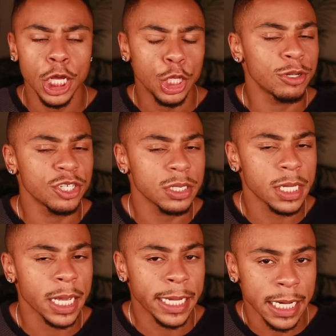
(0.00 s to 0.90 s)
you can just
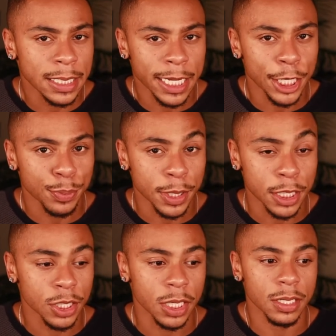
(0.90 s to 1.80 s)
say, get it together,
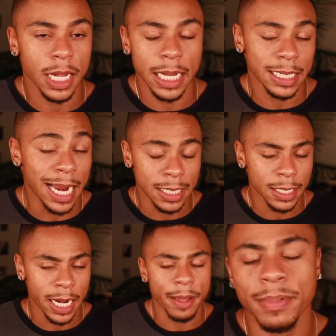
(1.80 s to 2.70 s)
bitch, and anxiety is
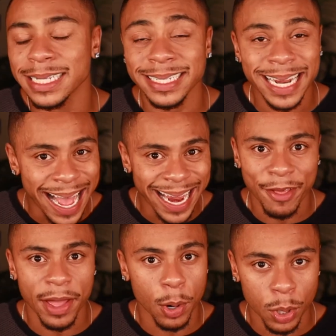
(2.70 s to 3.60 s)
gonna happen. That's not how
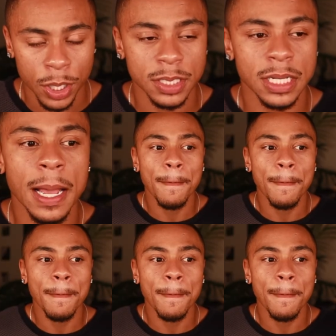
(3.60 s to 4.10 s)
that works.